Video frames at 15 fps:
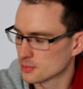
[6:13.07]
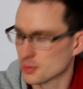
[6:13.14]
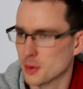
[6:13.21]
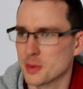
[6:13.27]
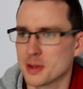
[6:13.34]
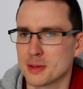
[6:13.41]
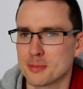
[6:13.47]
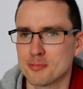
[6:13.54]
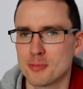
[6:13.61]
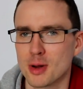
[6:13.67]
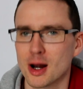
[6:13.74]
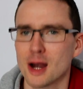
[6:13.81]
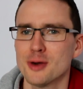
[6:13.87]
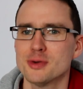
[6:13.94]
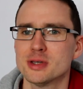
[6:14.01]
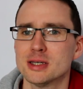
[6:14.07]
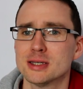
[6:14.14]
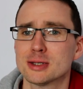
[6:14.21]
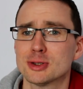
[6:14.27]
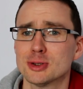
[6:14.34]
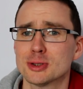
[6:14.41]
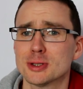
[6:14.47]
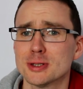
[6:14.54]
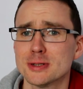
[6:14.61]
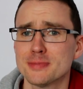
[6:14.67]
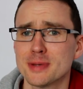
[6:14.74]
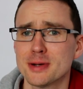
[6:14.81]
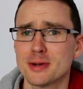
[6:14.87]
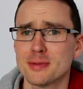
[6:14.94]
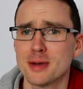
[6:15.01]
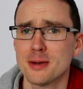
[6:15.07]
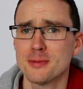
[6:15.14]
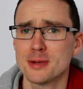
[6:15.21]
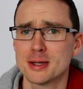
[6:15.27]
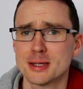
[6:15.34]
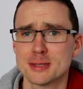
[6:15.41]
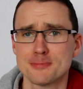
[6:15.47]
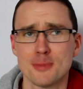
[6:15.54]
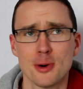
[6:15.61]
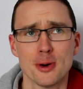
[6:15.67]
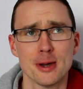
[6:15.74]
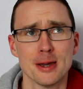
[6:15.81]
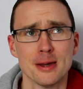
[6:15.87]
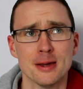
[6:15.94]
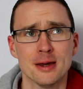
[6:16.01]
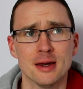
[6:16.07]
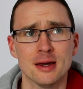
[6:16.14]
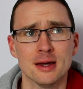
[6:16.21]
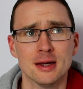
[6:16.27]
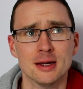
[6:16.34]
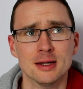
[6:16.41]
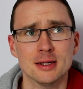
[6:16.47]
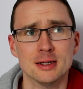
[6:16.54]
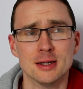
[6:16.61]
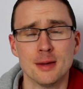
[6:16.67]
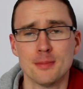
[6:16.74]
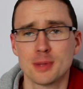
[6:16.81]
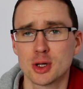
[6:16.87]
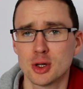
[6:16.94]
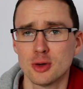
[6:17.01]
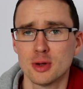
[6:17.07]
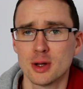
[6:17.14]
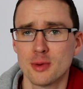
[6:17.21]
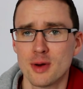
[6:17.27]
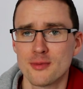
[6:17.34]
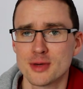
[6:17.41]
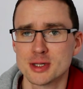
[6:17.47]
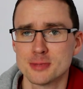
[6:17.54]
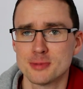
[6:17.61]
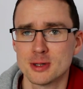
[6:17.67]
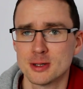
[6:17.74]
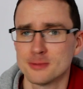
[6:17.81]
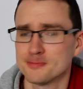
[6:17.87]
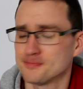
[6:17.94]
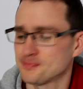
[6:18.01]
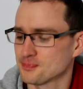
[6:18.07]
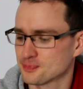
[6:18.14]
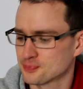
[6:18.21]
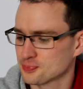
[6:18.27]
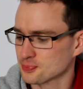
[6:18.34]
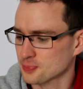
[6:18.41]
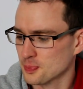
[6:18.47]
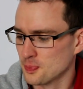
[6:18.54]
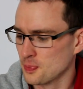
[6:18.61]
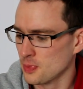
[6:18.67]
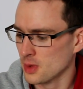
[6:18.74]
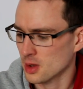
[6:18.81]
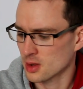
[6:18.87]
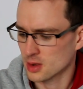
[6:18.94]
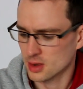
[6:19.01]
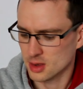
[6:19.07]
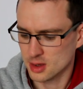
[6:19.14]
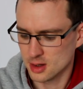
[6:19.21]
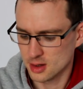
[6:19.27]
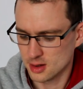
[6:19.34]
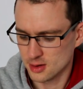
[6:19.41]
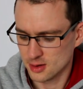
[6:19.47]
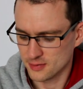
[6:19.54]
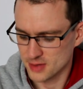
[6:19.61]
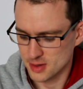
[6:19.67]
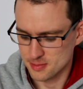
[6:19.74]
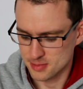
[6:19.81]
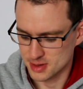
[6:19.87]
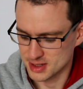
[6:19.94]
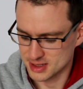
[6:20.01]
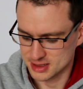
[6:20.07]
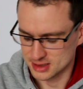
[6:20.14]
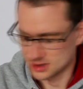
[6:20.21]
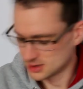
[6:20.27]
Probably my closest good dark beer at the moment is my Peculiar One recipe that I've done, but this